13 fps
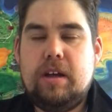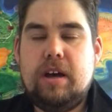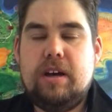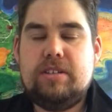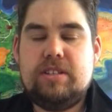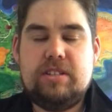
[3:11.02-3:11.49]

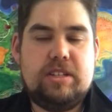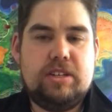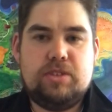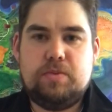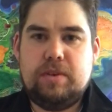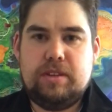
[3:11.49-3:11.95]

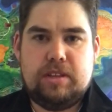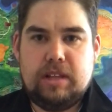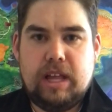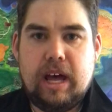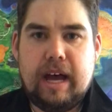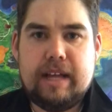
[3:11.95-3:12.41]
a
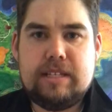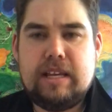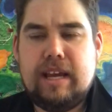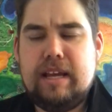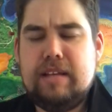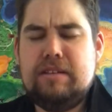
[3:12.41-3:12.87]
lot
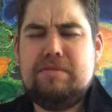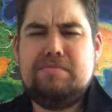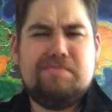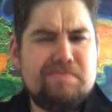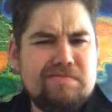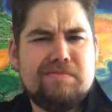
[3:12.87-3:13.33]
and
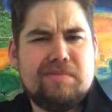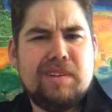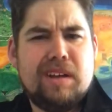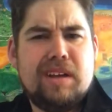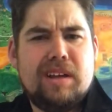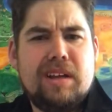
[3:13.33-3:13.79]

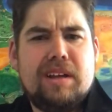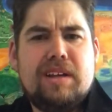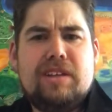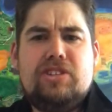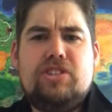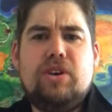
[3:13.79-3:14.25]

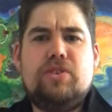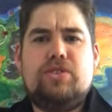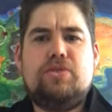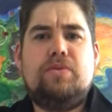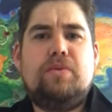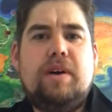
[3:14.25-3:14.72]

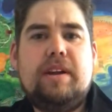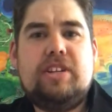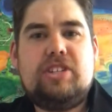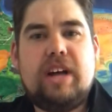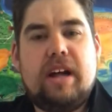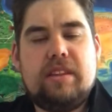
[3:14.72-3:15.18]
shows you what a
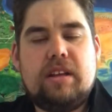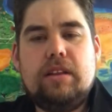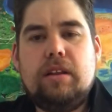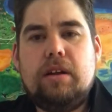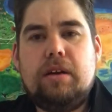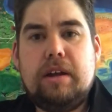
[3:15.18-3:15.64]
child
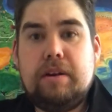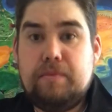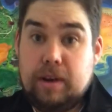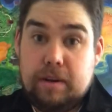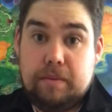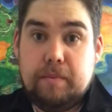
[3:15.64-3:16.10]
can learn and
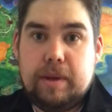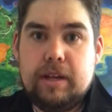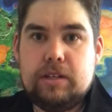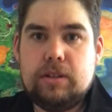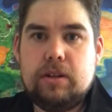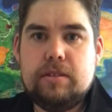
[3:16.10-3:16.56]
what we
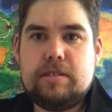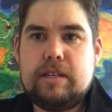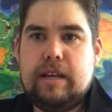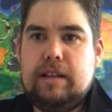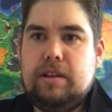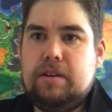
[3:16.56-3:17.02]
adults
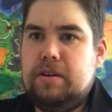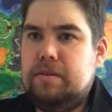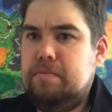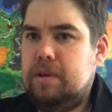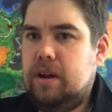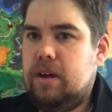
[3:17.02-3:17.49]
can
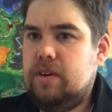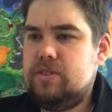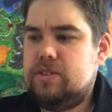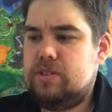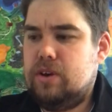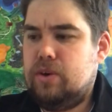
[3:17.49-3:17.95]
learn. But
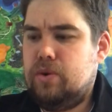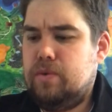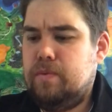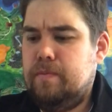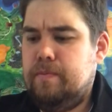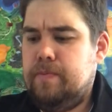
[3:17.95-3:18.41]

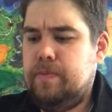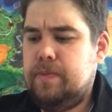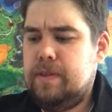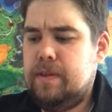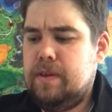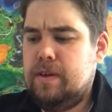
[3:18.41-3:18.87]
also,
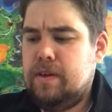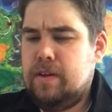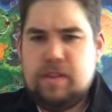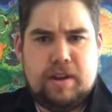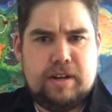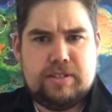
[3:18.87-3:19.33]

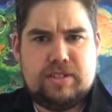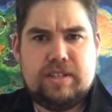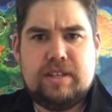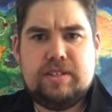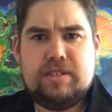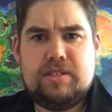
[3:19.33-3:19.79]
there's
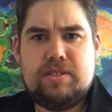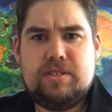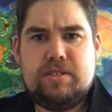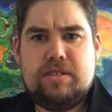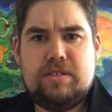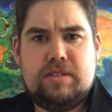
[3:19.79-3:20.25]
this...